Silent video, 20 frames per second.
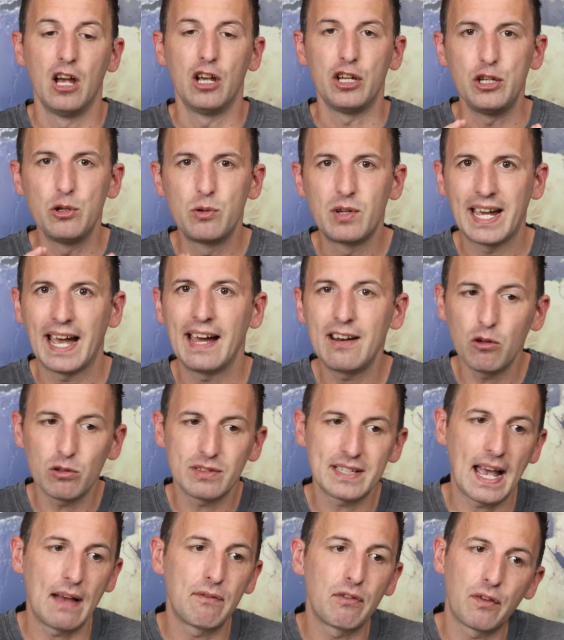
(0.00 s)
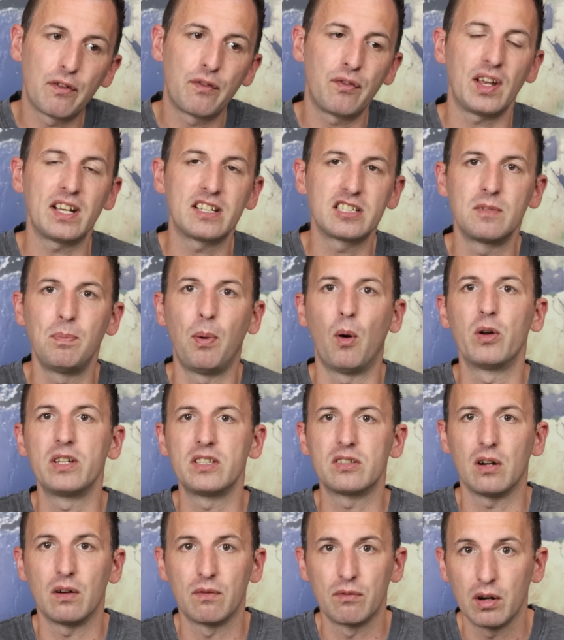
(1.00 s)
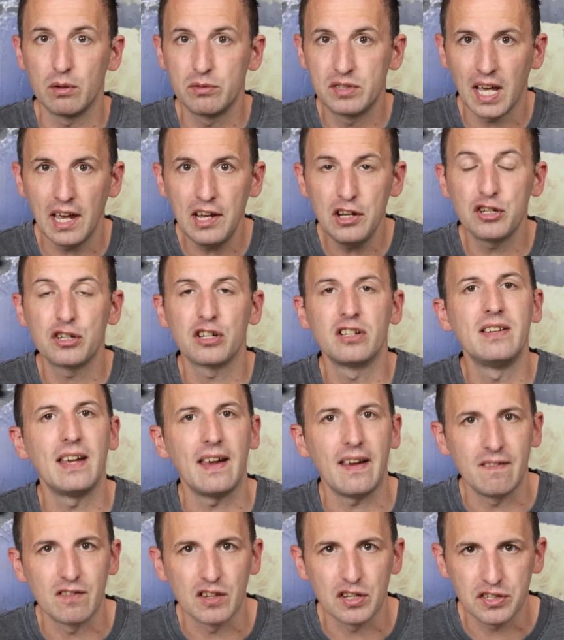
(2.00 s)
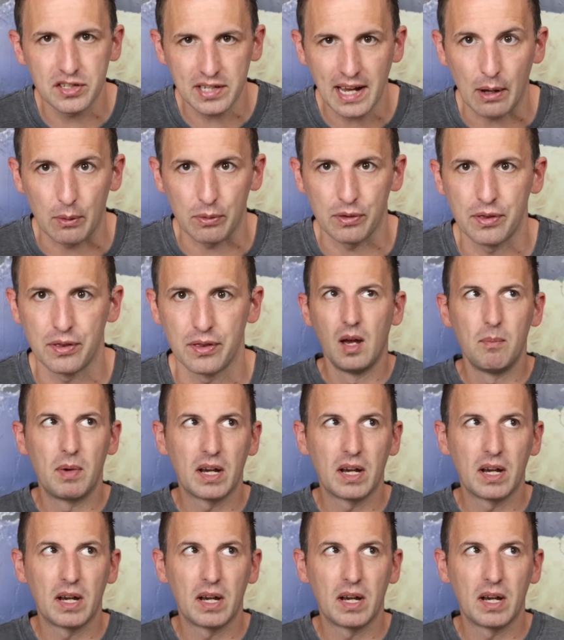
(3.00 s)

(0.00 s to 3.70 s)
you cannot have a fixed point of rotation in the south,